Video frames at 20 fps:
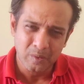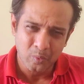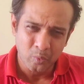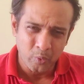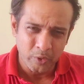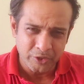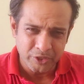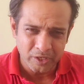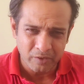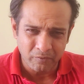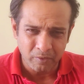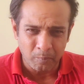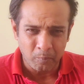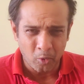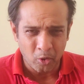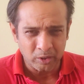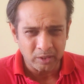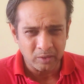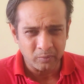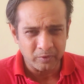whichever
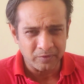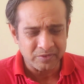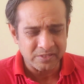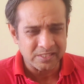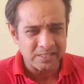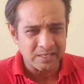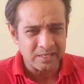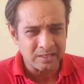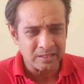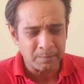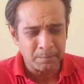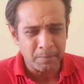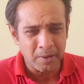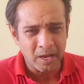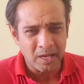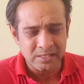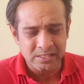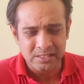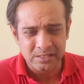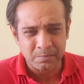model we've seen in the
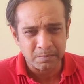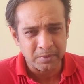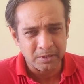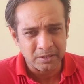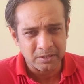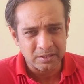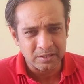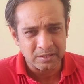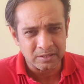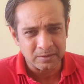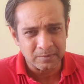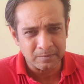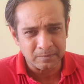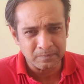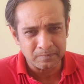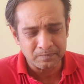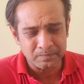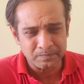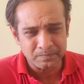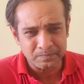past. But
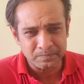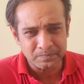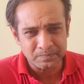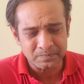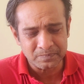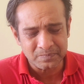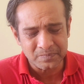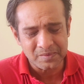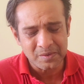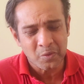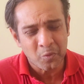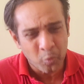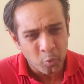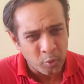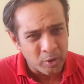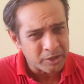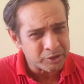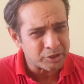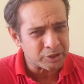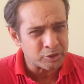
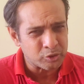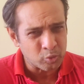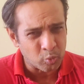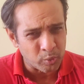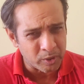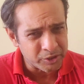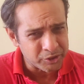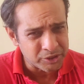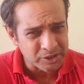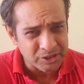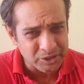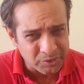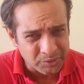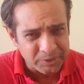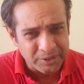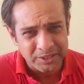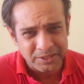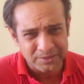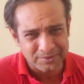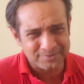version 2, version
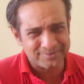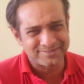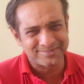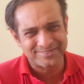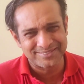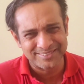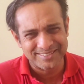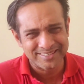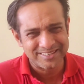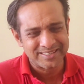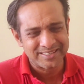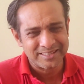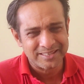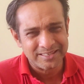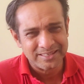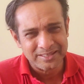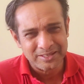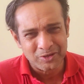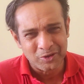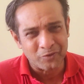3
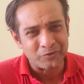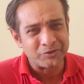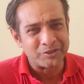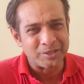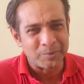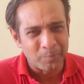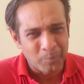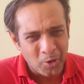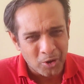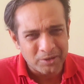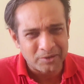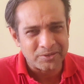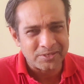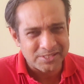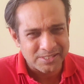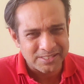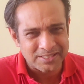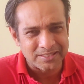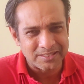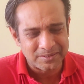of
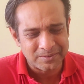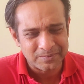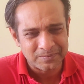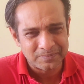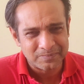democracy